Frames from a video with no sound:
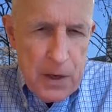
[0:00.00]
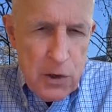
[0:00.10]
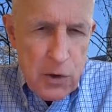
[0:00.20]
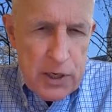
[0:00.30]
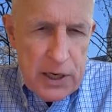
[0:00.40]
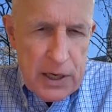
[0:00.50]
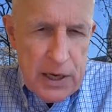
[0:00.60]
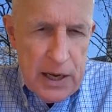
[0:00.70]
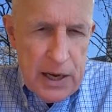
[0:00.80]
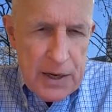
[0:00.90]
looking
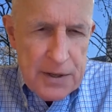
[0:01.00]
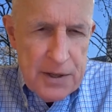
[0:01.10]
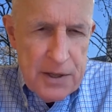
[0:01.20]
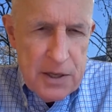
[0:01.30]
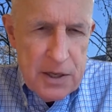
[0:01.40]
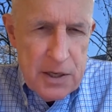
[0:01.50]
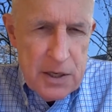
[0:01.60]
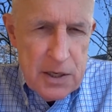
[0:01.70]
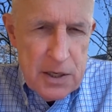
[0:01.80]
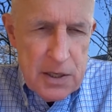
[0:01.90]
at
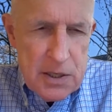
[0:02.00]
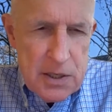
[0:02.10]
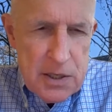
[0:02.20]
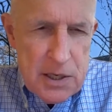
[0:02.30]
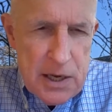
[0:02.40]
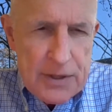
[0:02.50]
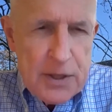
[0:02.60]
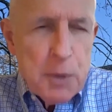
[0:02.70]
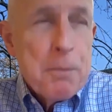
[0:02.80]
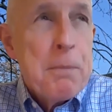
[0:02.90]
the
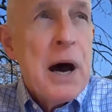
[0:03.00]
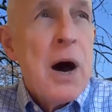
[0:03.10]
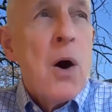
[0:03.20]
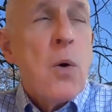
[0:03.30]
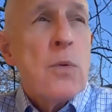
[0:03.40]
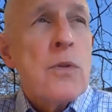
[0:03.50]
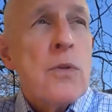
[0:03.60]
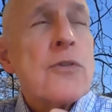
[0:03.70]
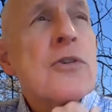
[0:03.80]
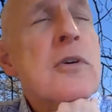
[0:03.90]

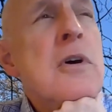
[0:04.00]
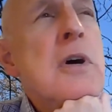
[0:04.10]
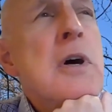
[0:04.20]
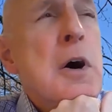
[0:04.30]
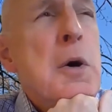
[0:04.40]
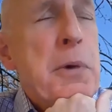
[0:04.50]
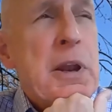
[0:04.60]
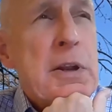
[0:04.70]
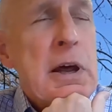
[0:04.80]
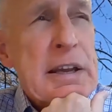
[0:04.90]
bounds. But
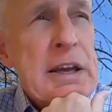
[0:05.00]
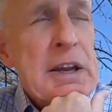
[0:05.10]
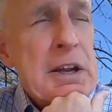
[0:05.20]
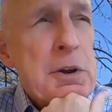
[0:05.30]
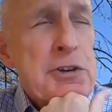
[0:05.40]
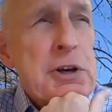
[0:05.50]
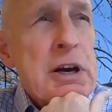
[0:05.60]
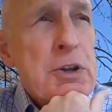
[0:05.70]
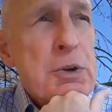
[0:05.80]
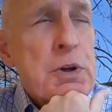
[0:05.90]
again, I'm not sure
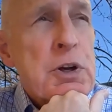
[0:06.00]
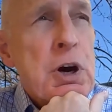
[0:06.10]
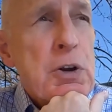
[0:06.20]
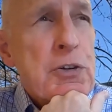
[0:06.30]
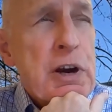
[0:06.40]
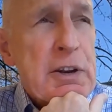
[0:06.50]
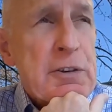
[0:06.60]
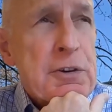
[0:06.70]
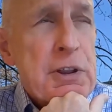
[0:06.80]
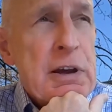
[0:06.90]
how you would
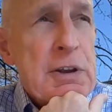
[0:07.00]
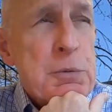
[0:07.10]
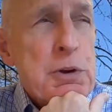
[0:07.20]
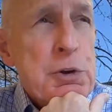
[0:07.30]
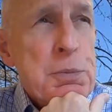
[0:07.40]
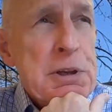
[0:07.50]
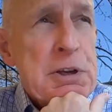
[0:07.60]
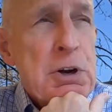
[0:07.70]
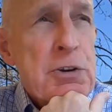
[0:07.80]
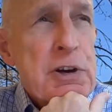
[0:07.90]
contract for that. Would you be
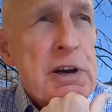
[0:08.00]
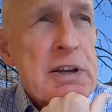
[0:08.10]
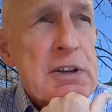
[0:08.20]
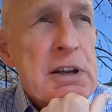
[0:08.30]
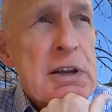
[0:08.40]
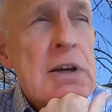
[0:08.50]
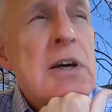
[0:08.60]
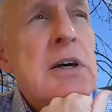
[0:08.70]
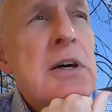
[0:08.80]
contracting?